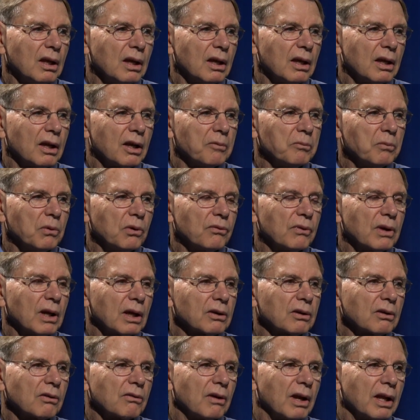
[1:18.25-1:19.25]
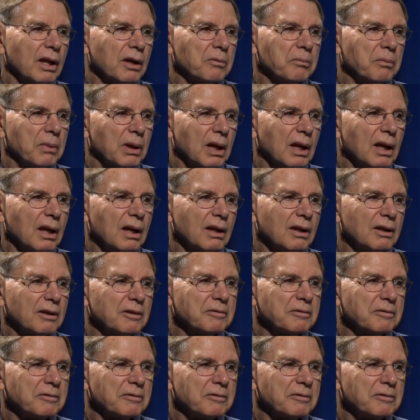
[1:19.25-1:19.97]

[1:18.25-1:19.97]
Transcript: and I moved out to Granite Bay.